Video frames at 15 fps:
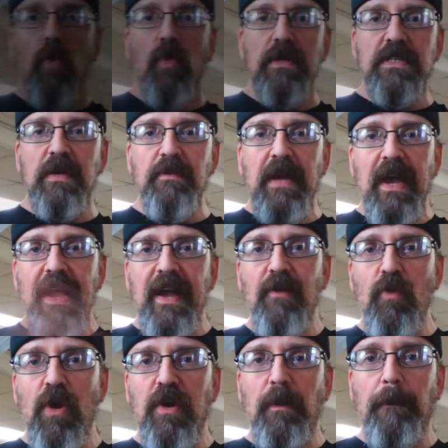What's up,
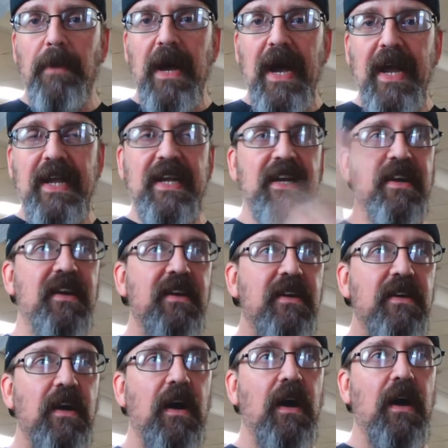gang? Welcome back.
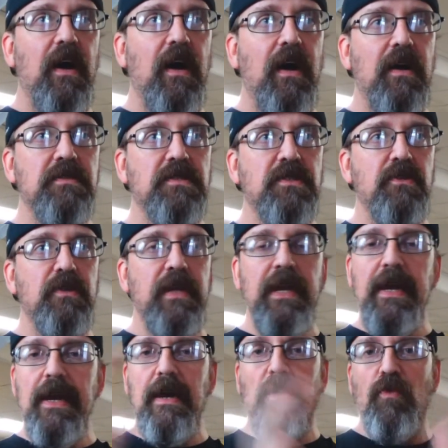So
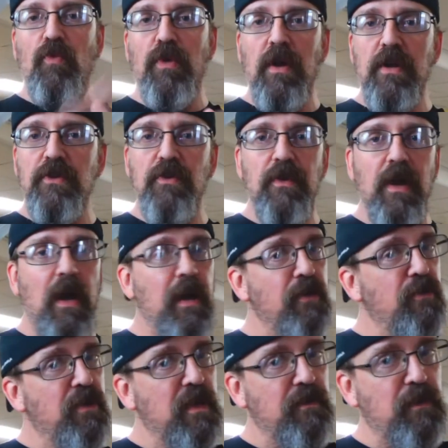yeah, we're not doing a
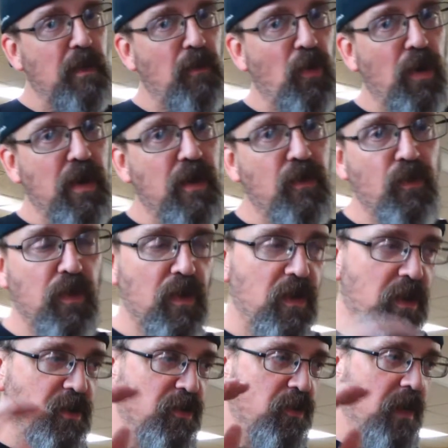hydro dip no more. We're going
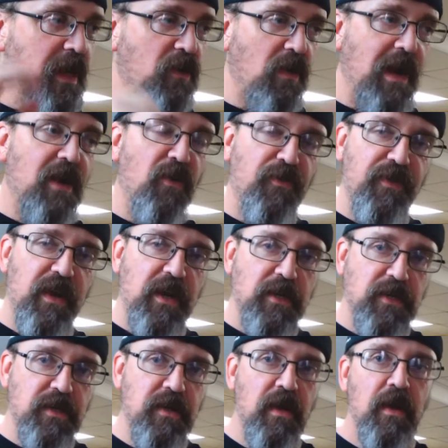to do a crackle
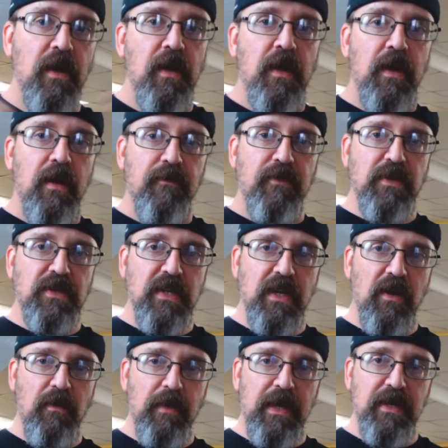finish. If you've
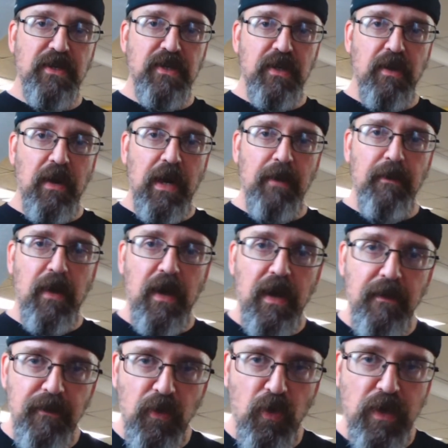seen on my Instagram,
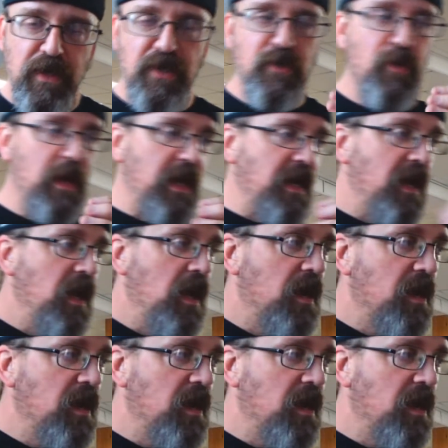I'm going to do a